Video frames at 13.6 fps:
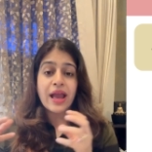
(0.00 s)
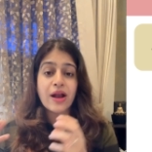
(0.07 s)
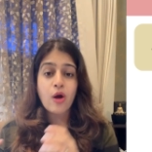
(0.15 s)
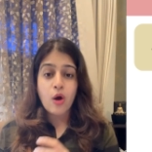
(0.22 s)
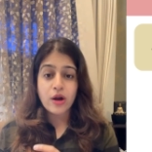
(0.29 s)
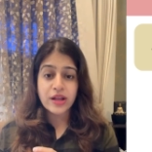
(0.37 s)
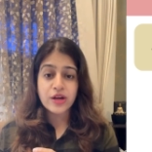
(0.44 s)

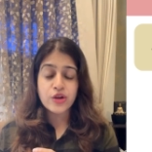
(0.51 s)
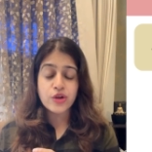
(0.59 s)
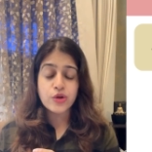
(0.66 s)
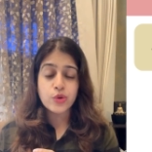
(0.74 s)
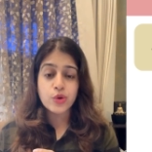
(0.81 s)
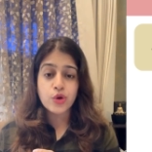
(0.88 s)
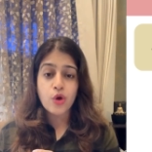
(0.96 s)
According
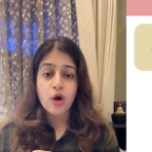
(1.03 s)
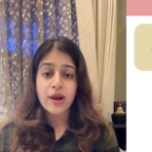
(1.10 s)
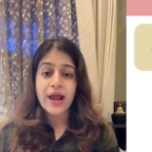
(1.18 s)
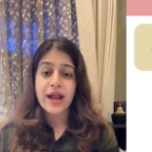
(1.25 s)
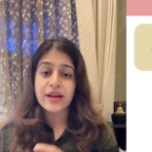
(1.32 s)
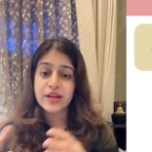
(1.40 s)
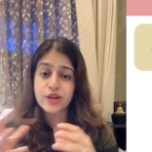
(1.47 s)
to your
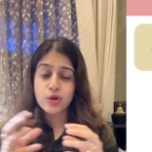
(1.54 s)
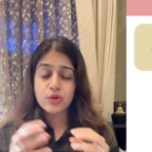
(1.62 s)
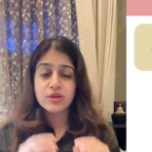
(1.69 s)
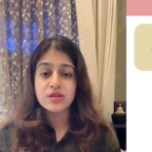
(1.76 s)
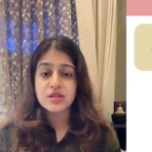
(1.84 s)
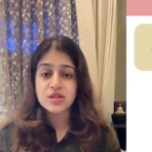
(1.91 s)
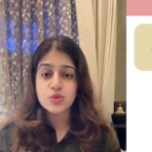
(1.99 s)

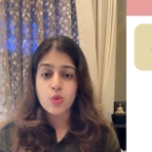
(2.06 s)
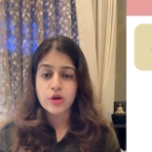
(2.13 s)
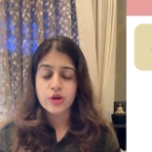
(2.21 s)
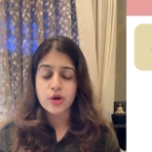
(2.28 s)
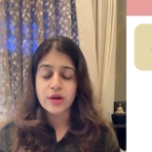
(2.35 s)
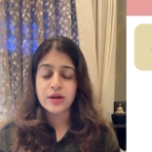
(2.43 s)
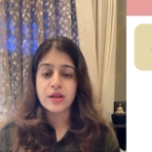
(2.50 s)
attitude, this is
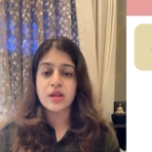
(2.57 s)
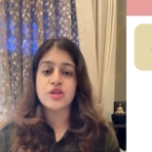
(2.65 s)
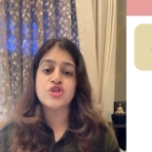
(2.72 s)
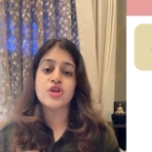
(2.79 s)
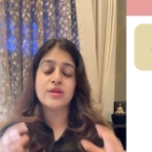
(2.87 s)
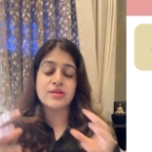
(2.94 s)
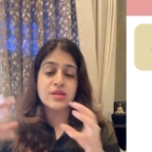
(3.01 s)
what your
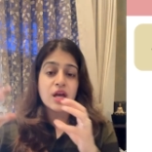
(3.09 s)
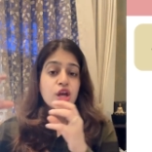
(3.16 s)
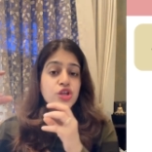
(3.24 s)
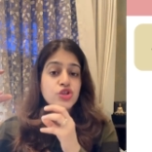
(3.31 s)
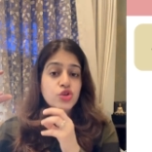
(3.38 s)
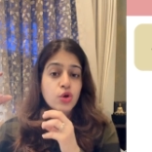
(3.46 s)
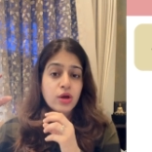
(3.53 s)
intention is.
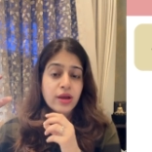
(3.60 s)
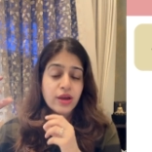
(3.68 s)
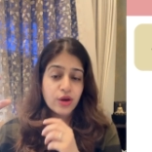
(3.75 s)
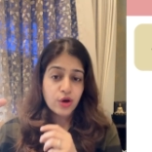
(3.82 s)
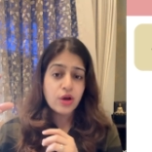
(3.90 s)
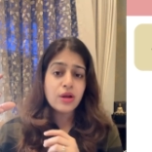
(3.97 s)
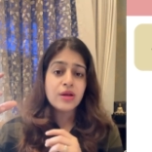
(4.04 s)
So
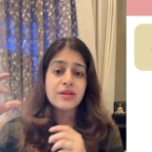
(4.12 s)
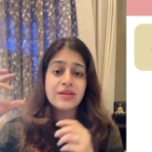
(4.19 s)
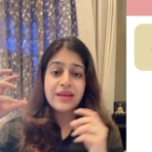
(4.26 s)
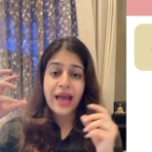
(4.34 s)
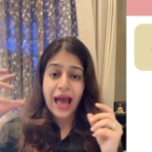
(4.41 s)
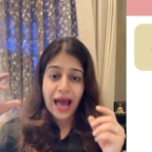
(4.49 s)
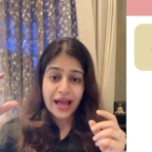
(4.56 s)
here
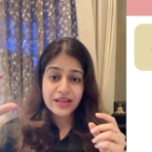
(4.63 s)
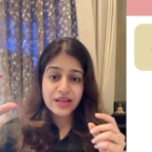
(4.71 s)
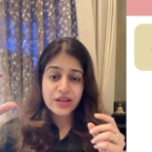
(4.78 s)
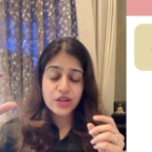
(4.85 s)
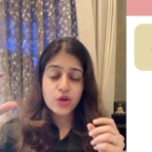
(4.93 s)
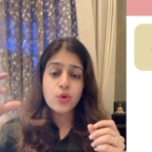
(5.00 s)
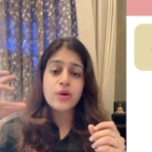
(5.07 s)
the
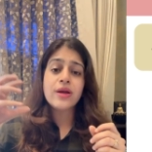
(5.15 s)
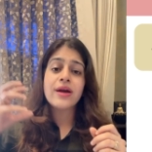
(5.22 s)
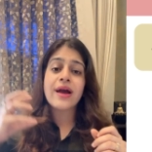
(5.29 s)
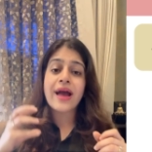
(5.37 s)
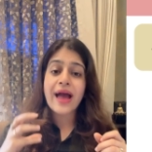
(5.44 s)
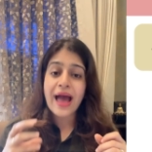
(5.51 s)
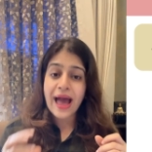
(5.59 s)
attitude
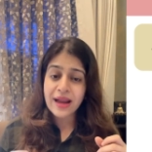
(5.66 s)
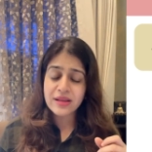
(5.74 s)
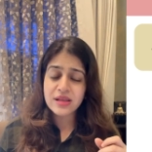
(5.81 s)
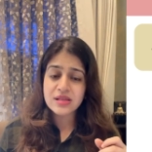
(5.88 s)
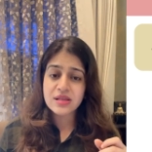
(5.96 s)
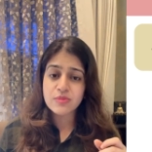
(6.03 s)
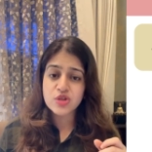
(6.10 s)
and
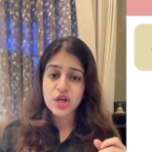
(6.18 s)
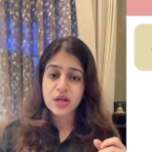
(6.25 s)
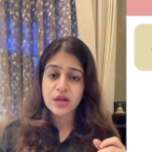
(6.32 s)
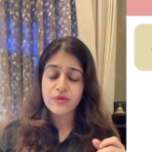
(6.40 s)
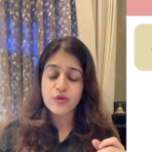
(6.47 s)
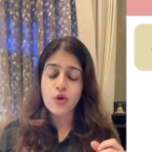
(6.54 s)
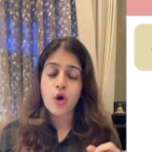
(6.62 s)
the
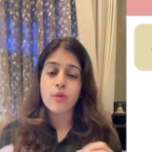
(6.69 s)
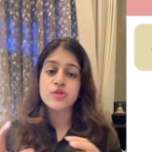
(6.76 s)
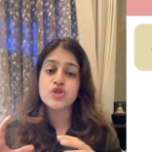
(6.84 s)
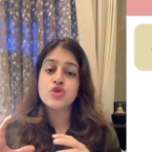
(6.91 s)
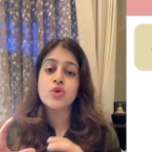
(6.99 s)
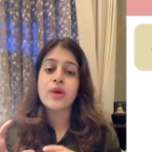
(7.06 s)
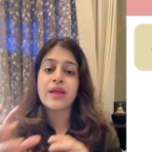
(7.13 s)
subjective
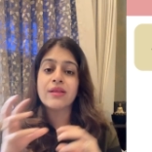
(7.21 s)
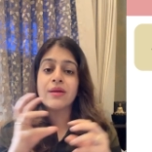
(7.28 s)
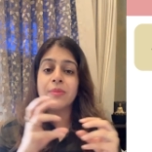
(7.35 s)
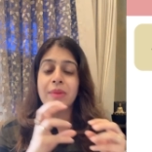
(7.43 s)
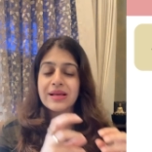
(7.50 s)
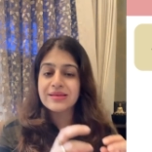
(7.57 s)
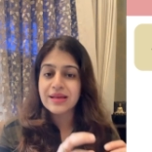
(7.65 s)
norms together
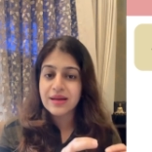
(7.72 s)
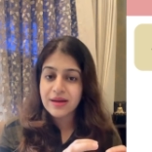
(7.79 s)
makes an